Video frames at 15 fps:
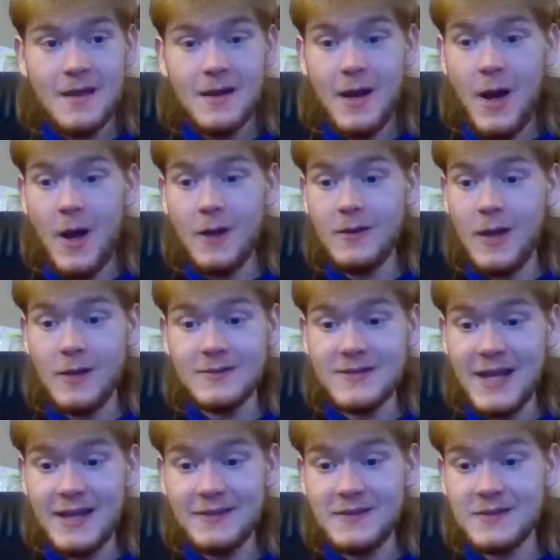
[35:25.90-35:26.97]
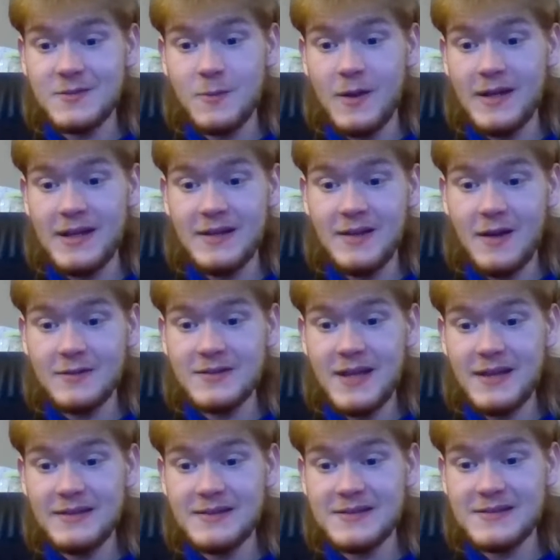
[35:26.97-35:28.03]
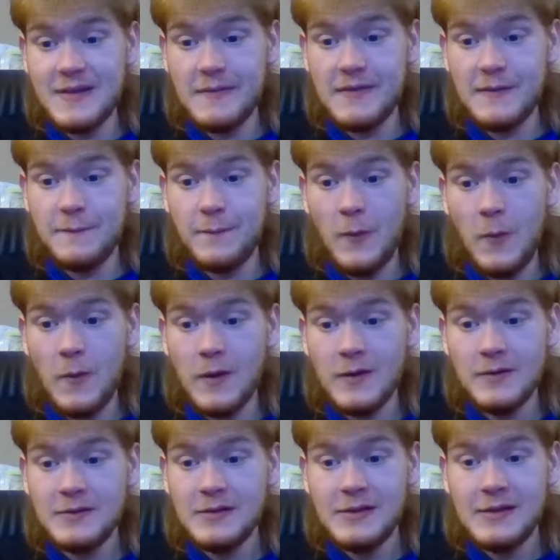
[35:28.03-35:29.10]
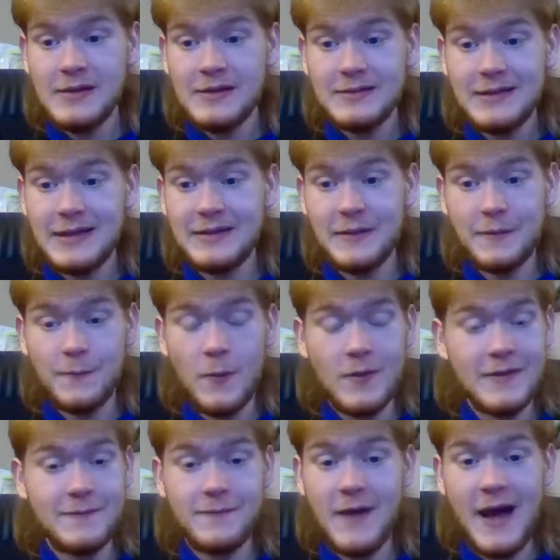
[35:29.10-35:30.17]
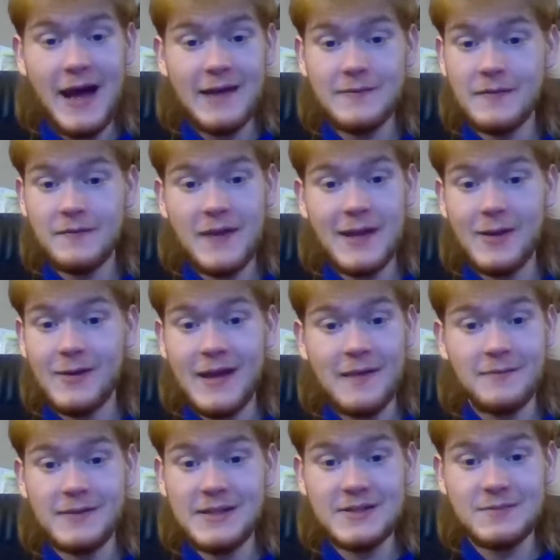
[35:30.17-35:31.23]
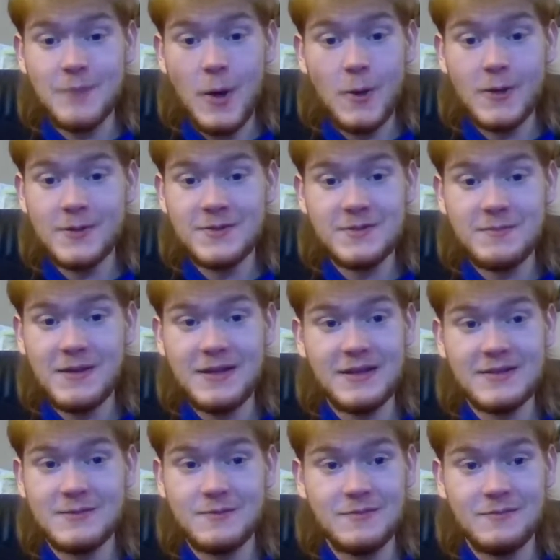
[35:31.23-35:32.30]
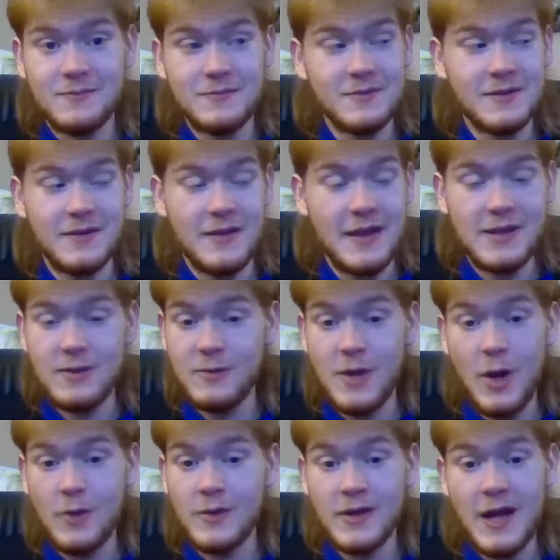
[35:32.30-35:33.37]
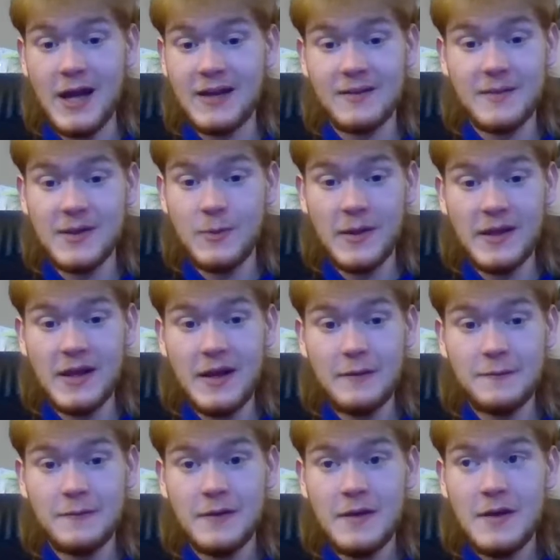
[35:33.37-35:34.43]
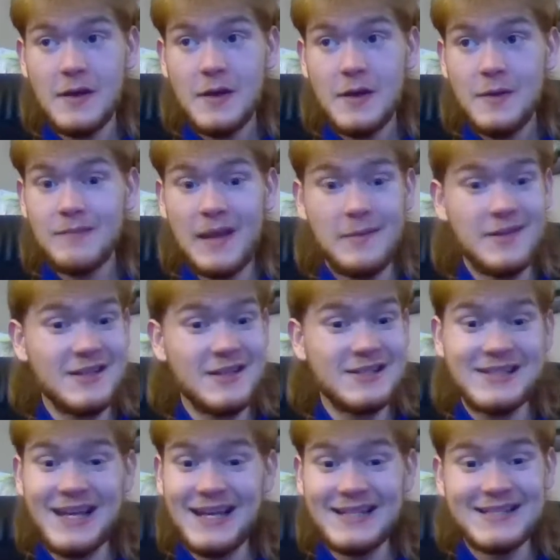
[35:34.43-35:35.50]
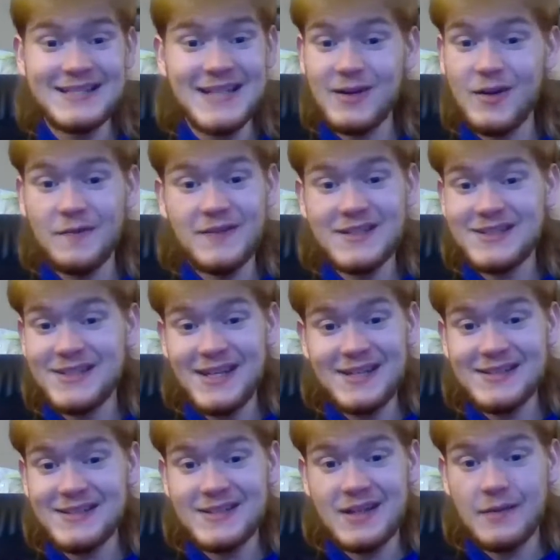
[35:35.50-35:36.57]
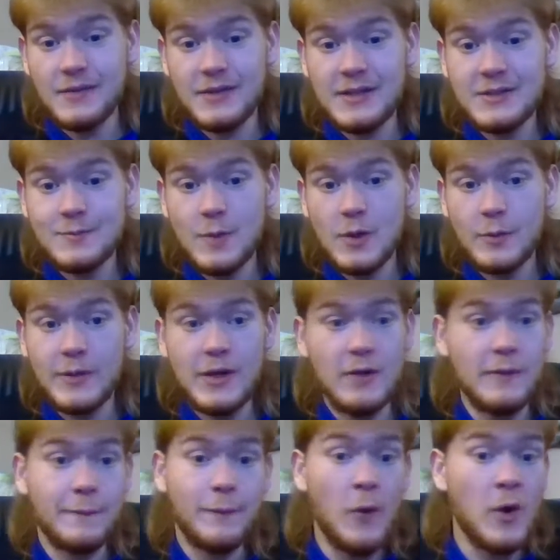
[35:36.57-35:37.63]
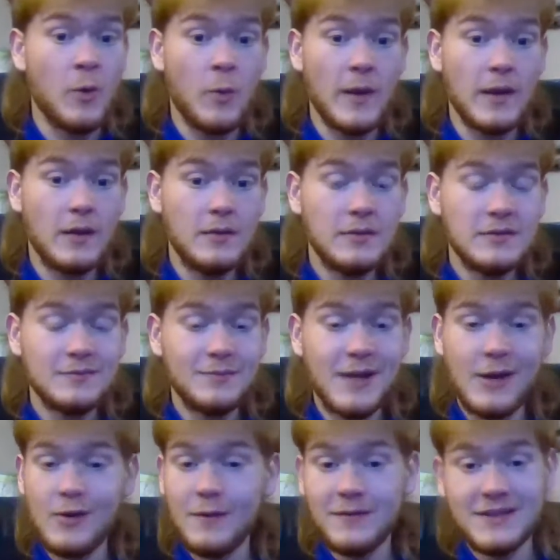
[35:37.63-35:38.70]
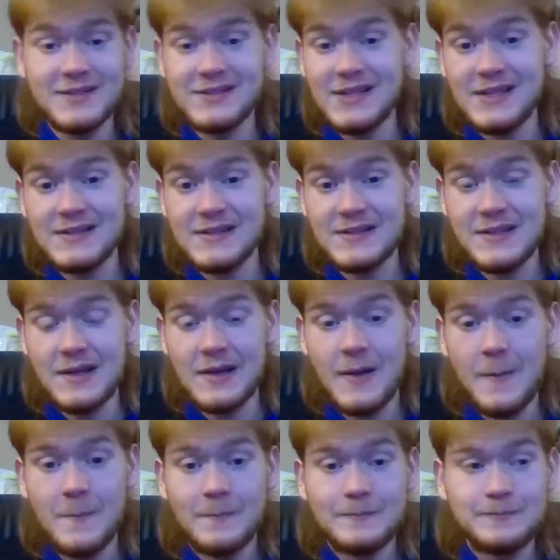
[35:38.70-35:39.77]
I'll take the 20, I'll take the 74 and the 45 if they don't have leased motors because they're not going to be quick enough. Maybe the 6. I don't know if the 6 is going to have a leased motor. We know the 4 will, but I don't know if the 6 is going to.